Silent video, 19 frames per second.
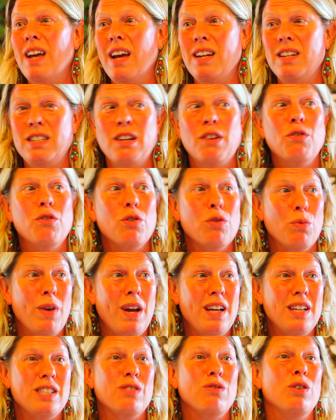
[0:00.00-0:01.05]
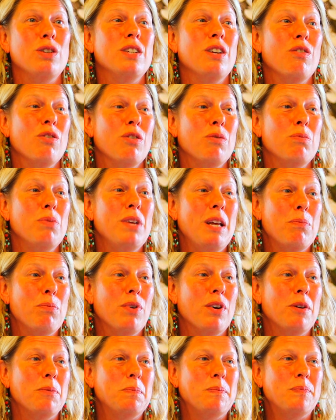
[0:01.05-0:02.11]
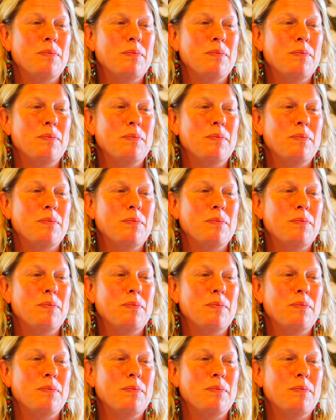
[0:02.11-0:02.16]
at different rates for different people.